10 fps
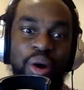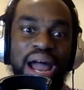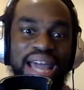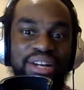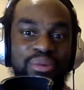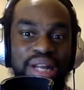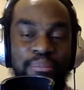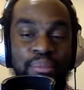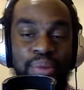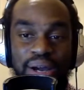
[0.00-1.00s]
had to get
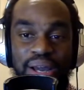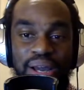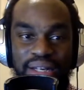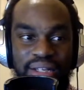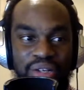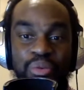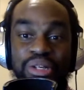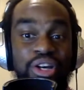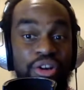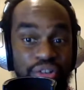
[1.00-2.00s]
you
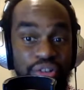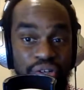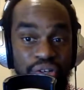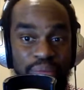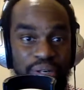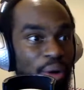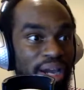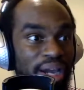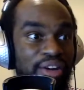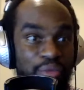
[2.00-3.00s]
returned equipment. No, I could
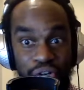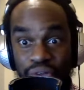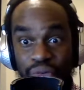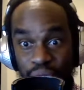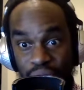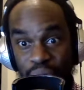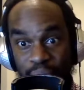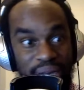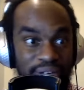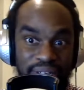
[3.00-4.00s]
have returned your
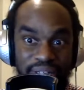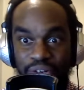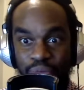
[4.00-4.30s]
equipment. I couldn't get a new